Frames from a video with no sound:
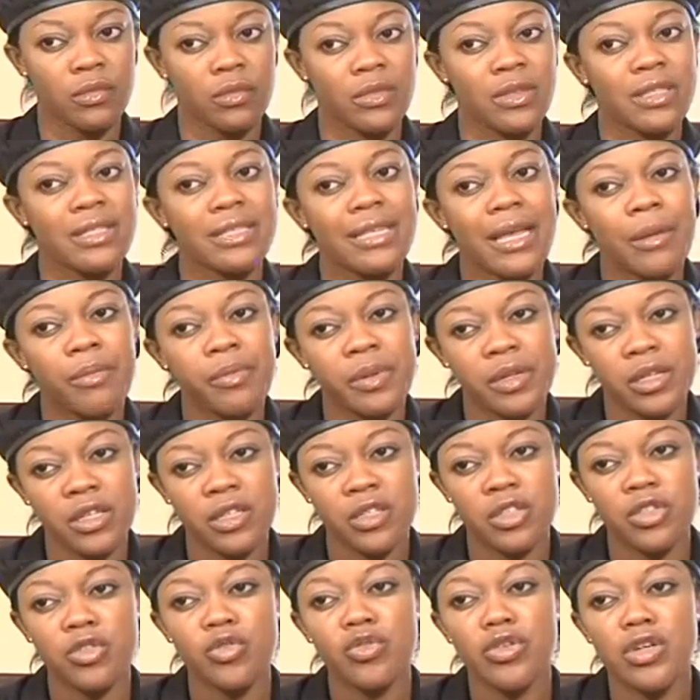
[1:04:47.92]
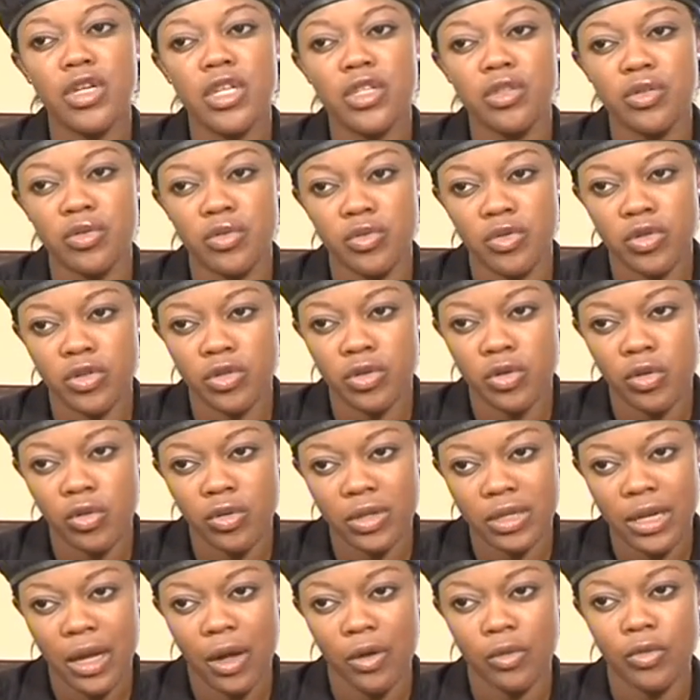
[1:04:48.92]
Sir, please, you need to slow
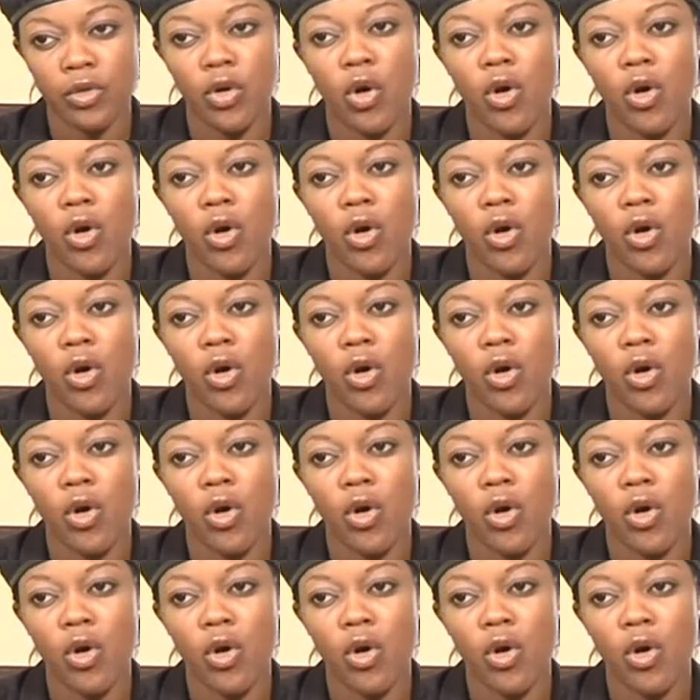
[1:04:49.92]
down